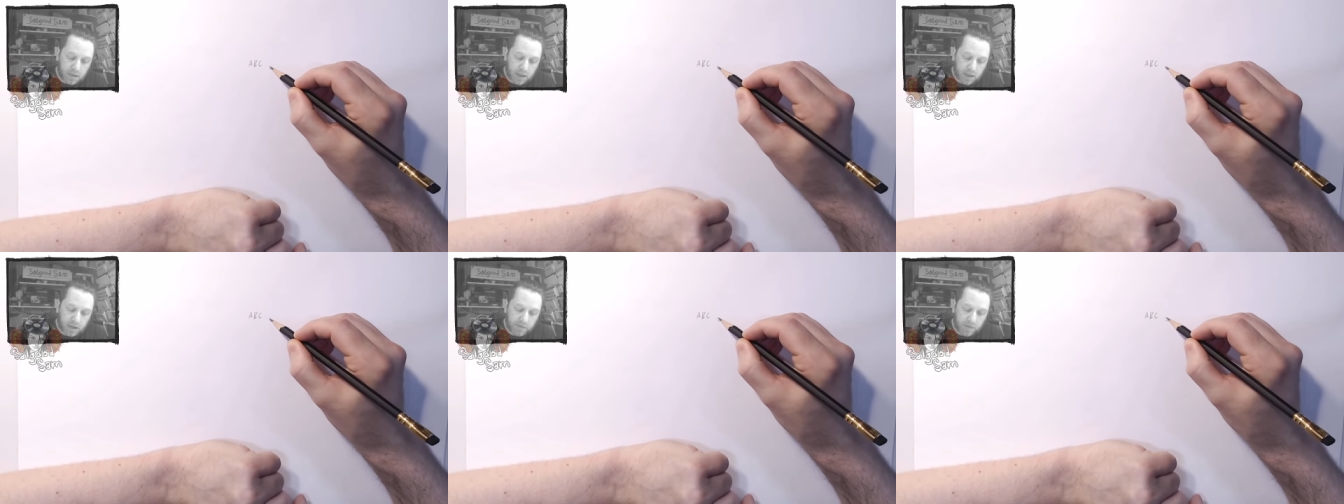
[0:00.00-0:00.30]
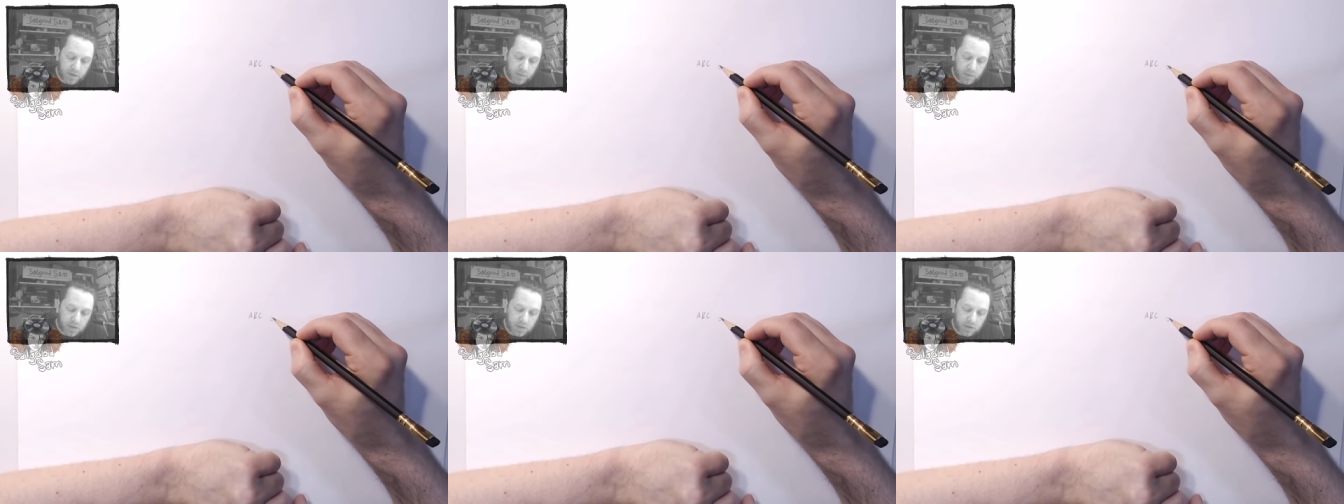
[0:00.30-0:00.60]
like if
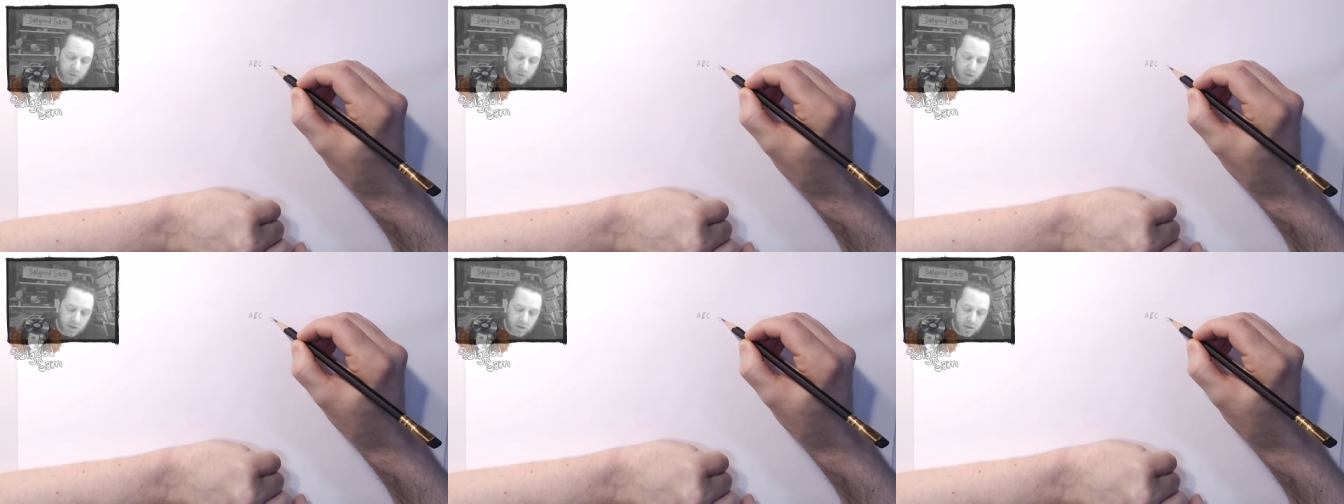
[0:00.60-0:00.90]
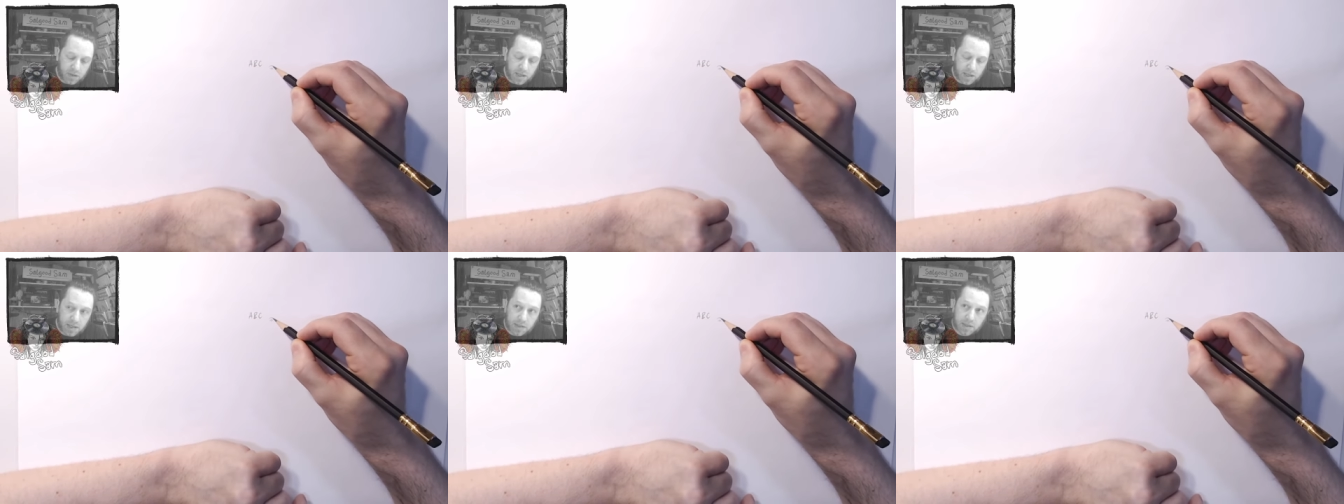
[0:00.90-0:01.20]
I want to draw a
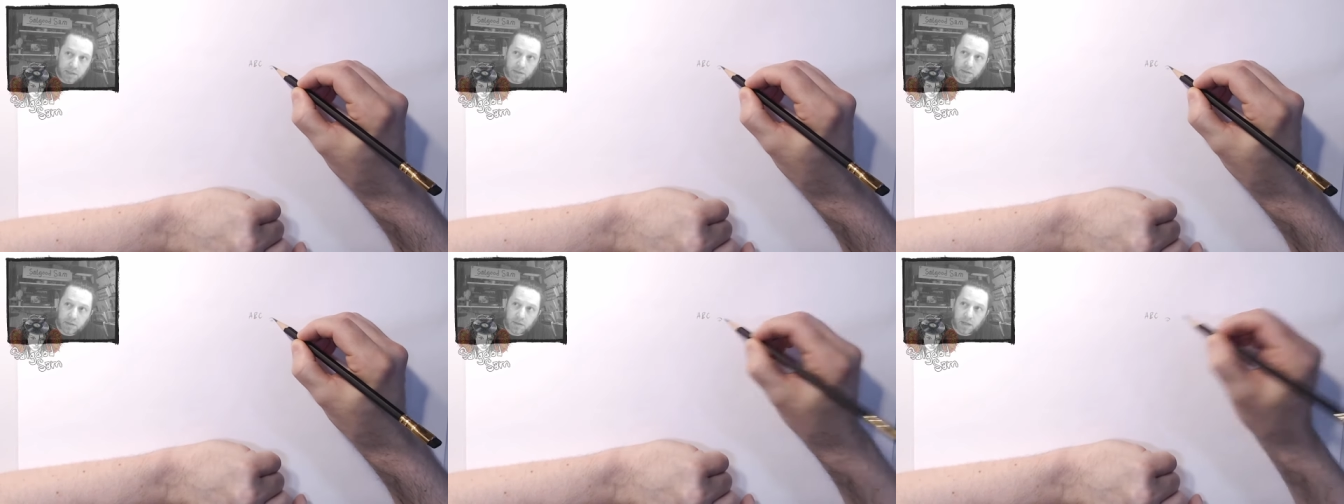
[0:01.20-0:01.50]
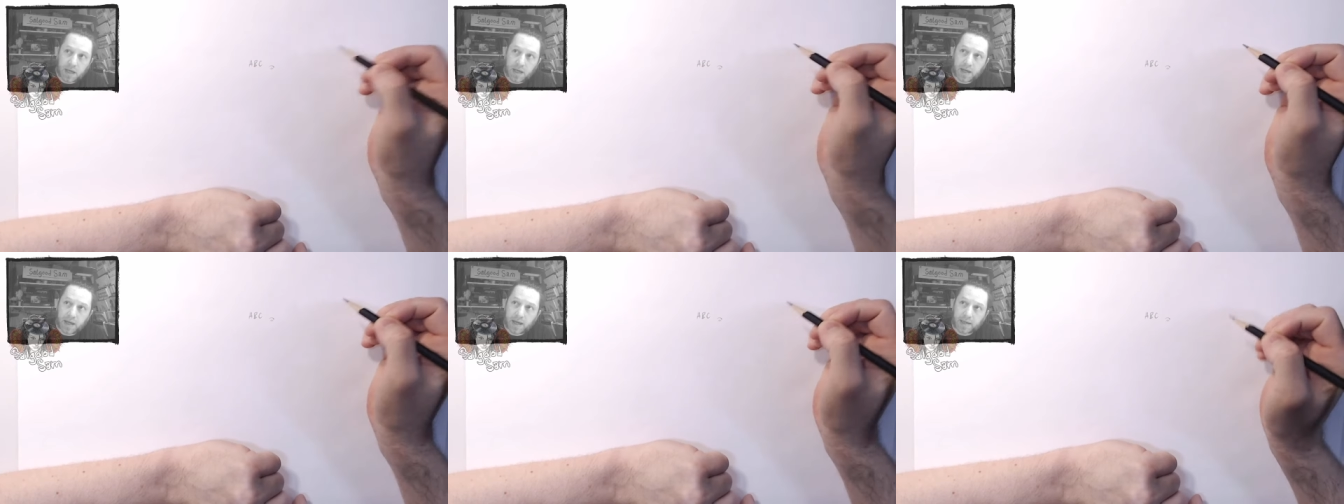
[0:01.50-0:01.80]
tiny little
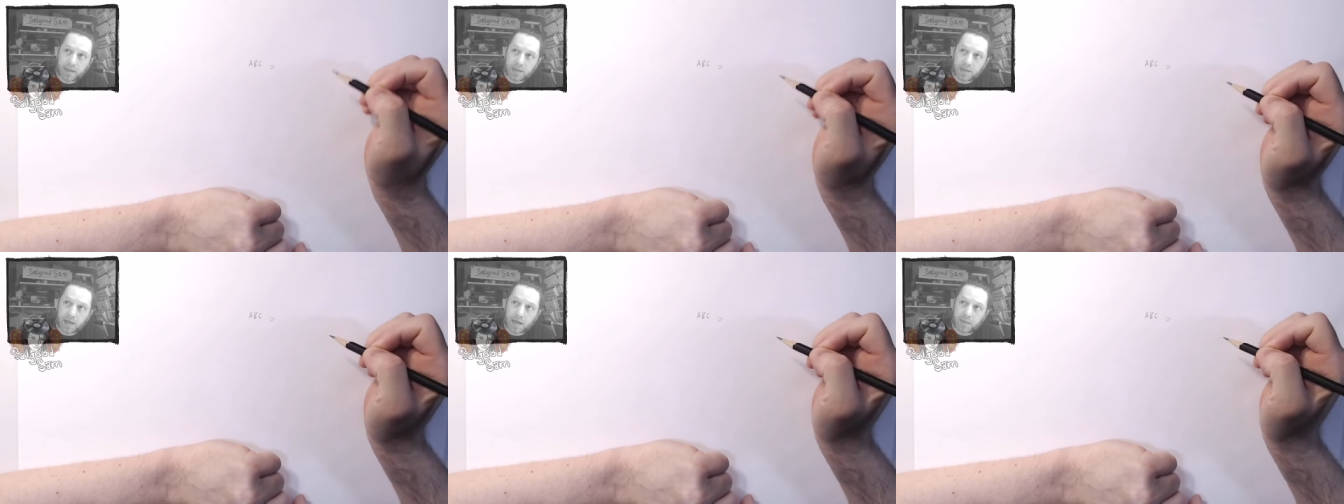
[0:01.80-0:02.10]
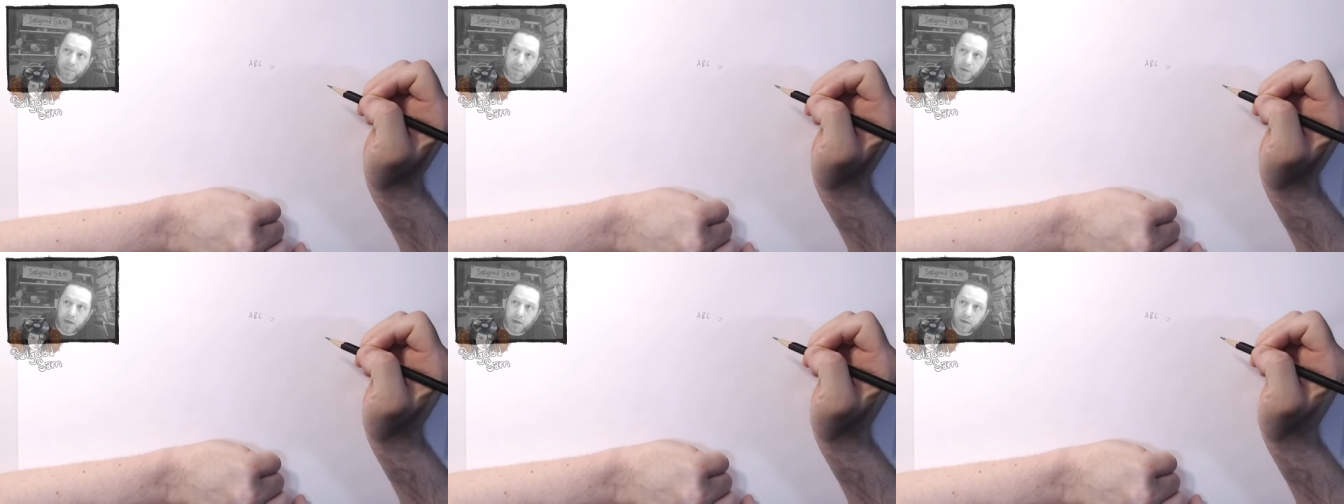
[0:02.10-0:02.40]
eye and
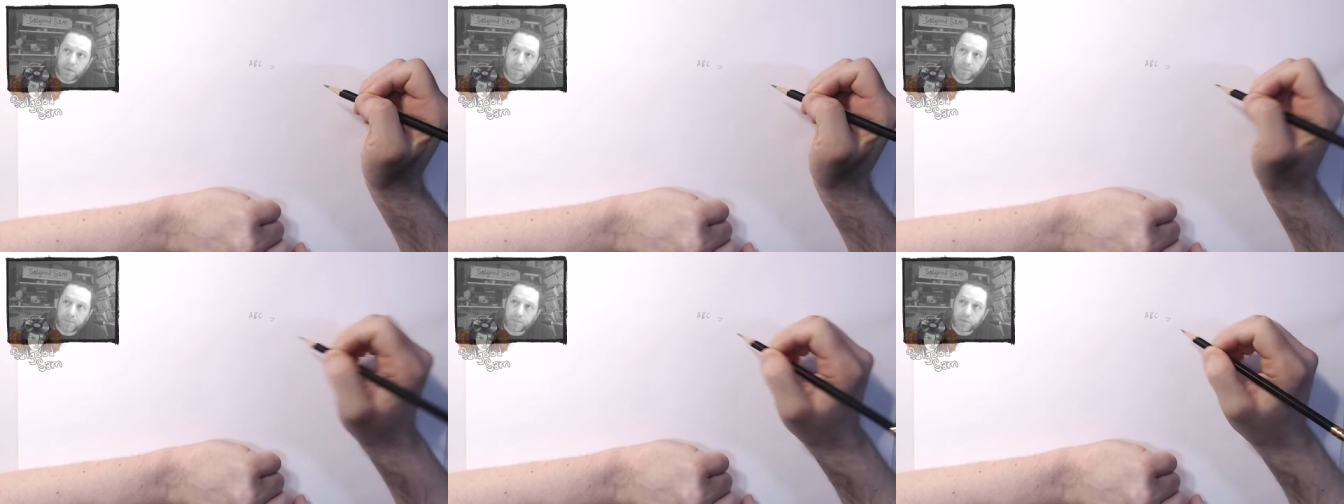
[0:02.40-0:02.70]
eyebrow,